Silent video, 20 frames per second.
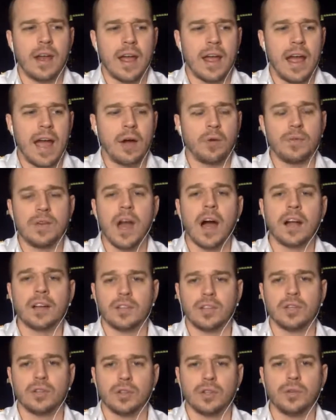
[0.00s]
how
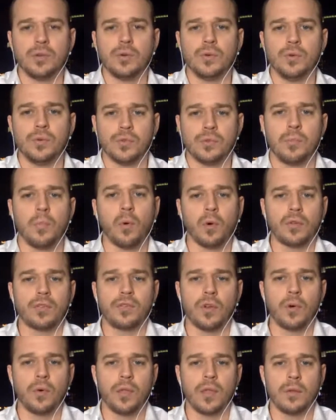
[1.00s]
not to lose more
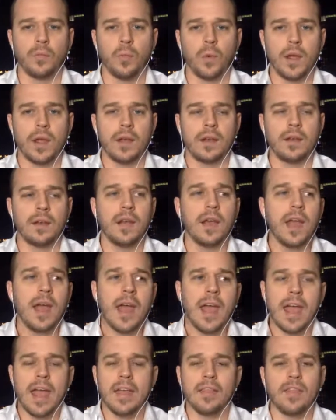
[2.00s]
so than win.
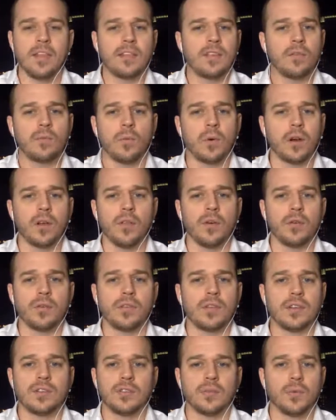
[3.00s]
And this is one of
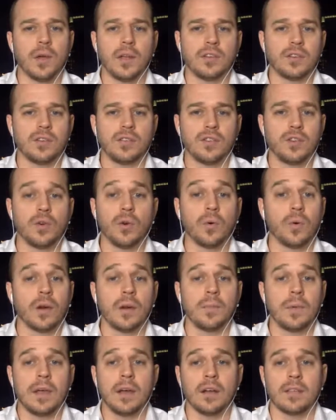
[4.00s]
those situations you don't want
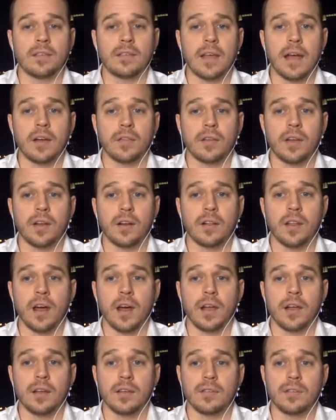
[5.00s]
to be on South
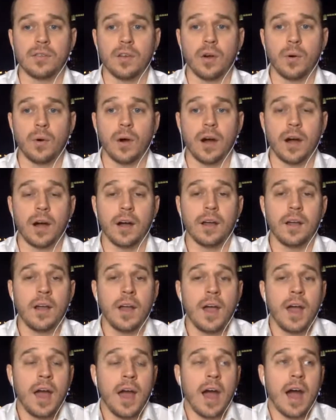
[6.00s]
Carolina. So
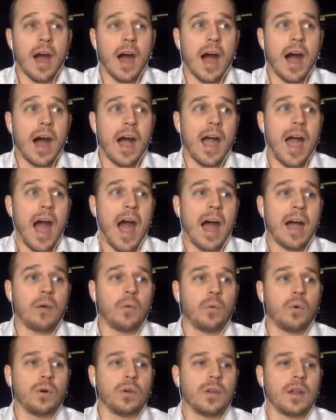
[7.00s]
I
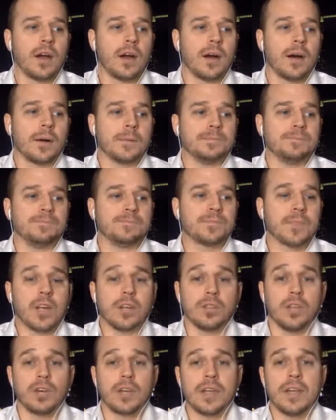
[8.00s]
would
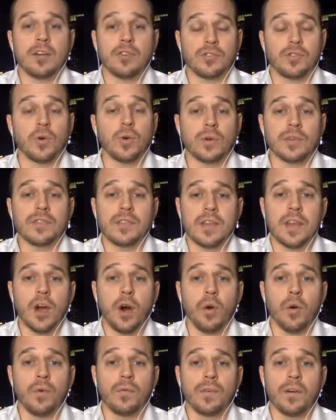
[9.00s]
look here towards the
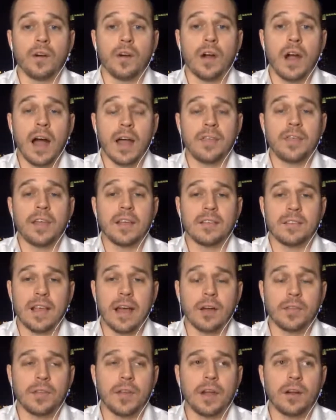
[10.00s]
over. I think
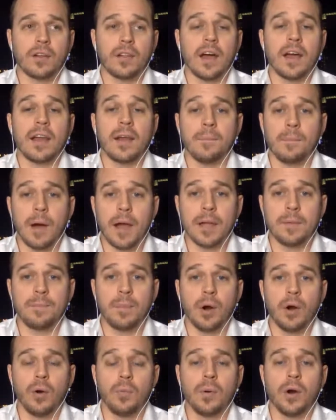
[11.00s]
South Carolina, Mike
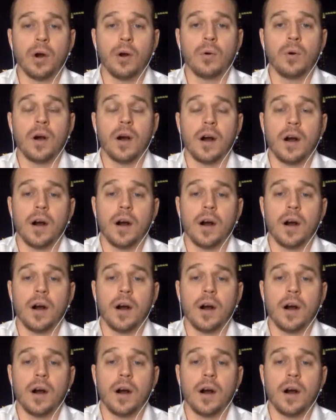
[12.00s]
Bobo,